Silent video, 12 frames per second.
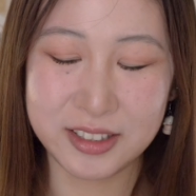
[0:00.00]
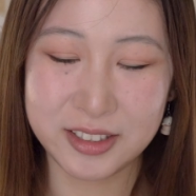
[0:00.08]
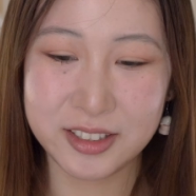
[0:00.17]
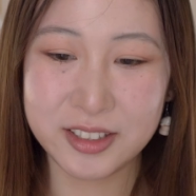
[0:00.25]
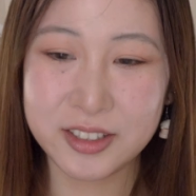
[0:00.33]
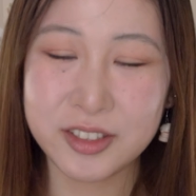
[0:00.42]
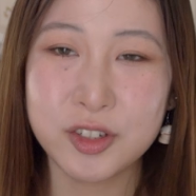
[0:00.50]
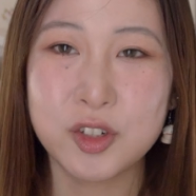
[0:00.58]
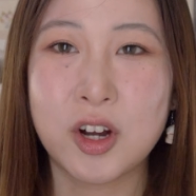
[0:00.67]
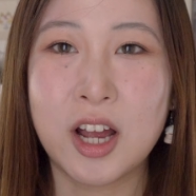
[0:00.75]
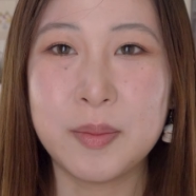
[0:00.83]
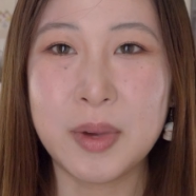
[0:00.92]
did
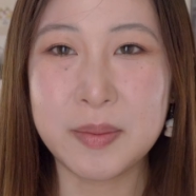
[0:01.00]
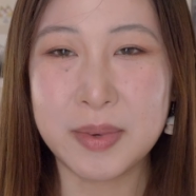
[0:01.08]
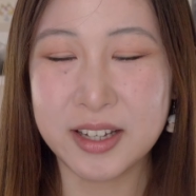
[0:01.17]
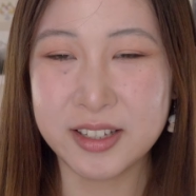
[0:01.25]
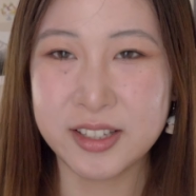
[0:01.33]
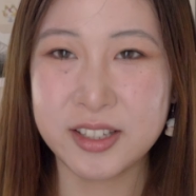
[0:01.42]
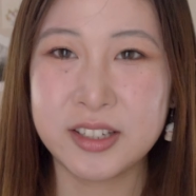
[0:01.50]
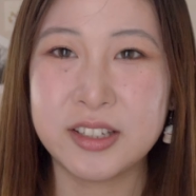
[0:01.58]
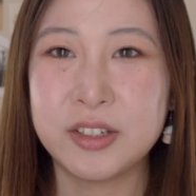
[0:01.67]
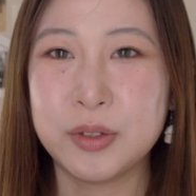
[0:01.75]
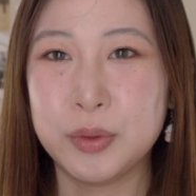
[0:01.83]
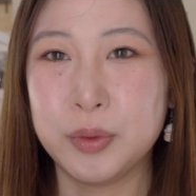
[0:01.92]
try my
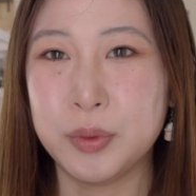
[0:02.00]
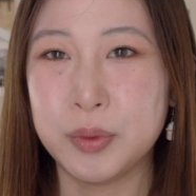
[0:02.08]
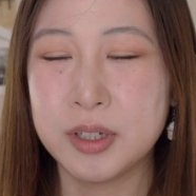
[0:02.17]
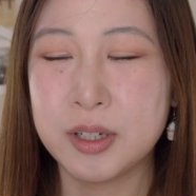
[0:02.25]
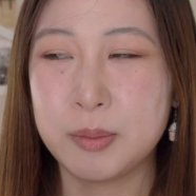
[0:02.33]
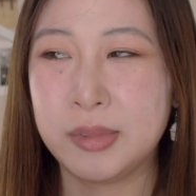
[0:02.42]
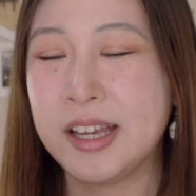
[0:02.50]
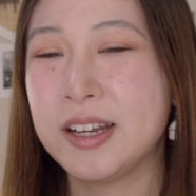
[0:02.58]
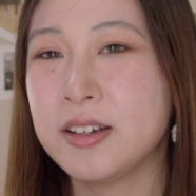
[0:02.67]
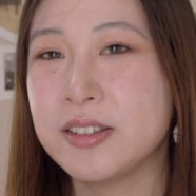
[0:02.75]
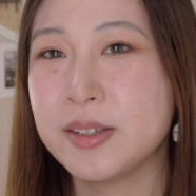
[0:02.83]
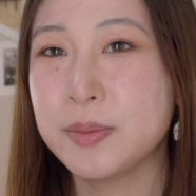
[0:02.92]
best to plan
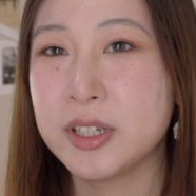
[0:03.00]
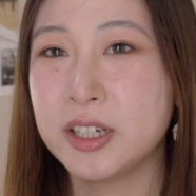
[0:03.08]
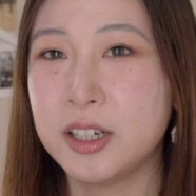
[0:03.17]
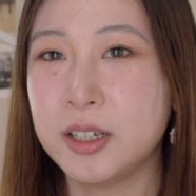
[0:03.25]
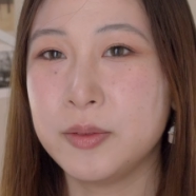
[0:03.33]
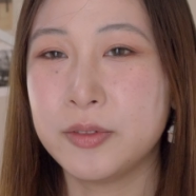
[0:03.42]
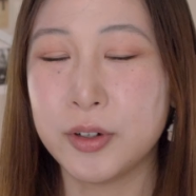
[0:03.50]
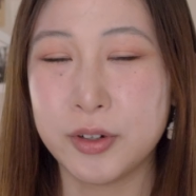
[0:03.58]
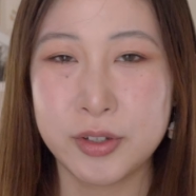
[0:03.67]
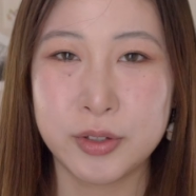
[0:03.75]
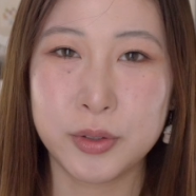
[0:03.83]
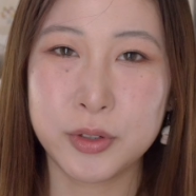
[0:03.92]
out some time
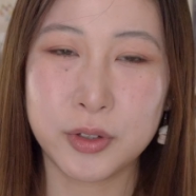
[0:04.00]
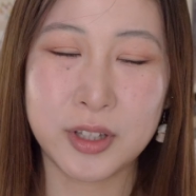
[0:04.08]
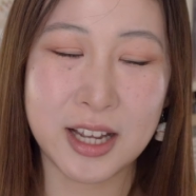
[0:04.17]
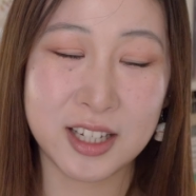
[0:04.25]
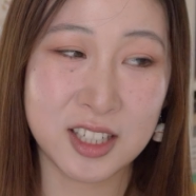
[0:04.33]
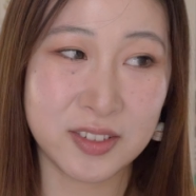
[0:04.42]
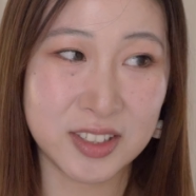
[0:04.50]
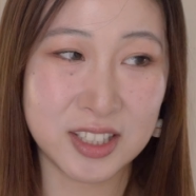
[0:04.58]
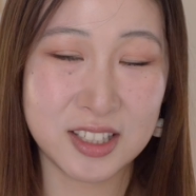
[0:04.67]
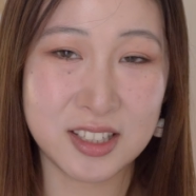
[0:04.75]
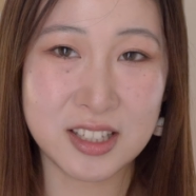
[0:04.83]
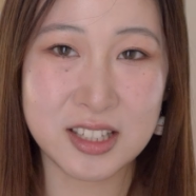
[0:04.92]
for social
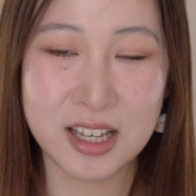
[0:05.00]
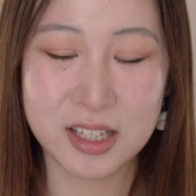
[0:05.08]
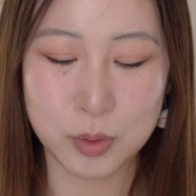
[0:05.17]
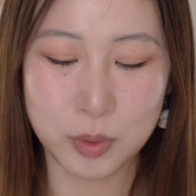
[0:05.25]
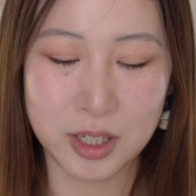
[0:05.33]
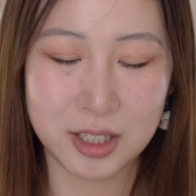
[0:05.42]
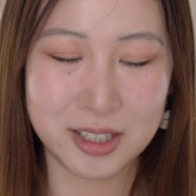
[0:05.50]
activities as well